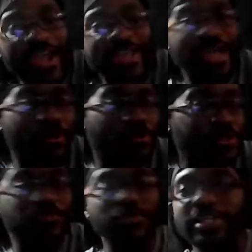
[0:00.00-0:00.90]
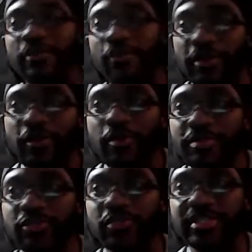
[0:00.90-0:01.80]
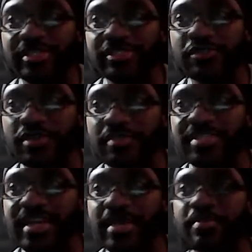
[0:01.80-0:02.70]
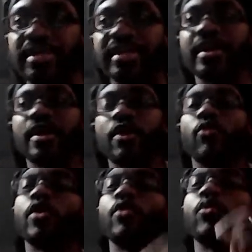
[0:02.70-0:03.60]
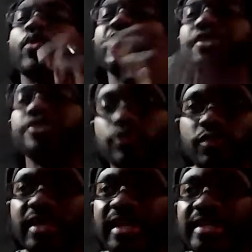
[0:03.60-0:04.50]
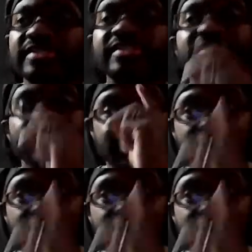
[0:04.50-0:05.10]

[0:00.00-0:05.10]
find out what's really going on between us. You know what I'm saying? But what we do is